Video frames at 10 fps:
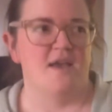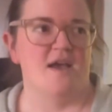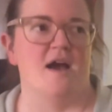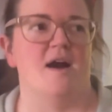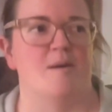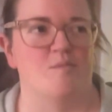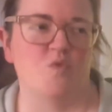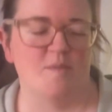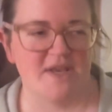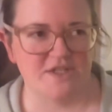
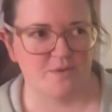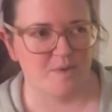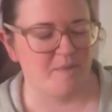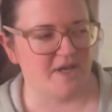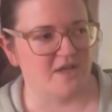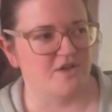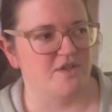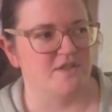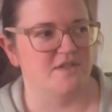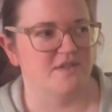we'll make sure we pick a
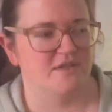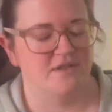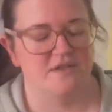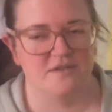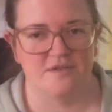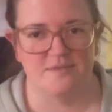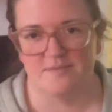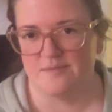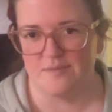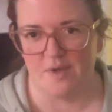good
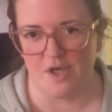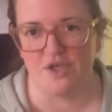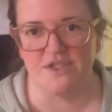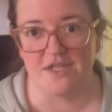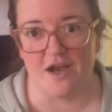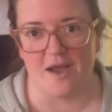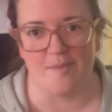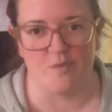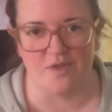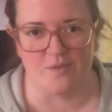
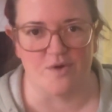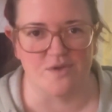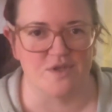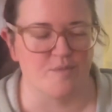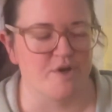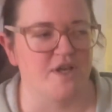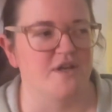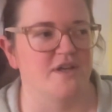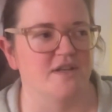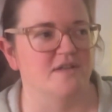time when the roads are pretty
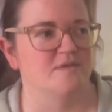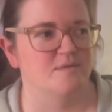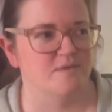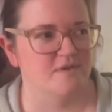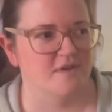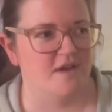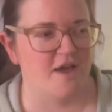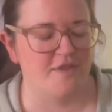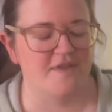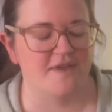good, and
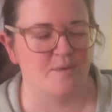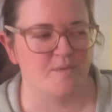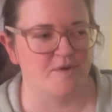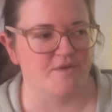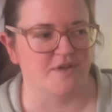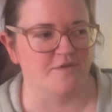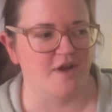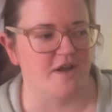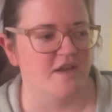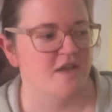I think that would be really
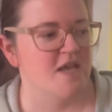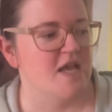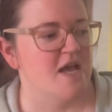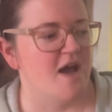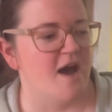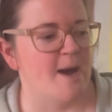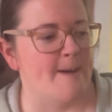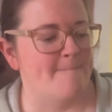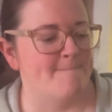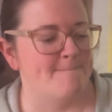fun.
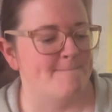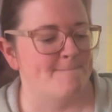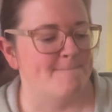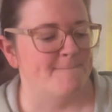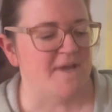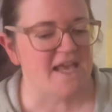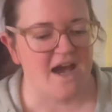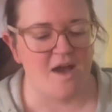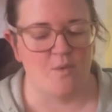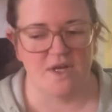But yeah,
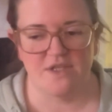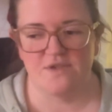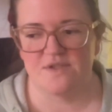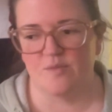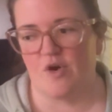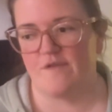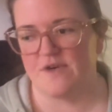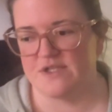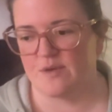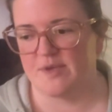I want to do some more
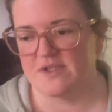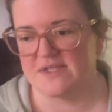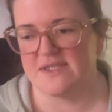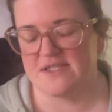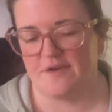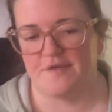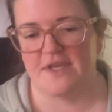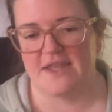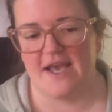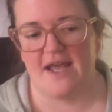freezer meals and stuff
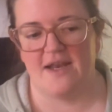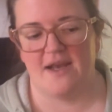like that.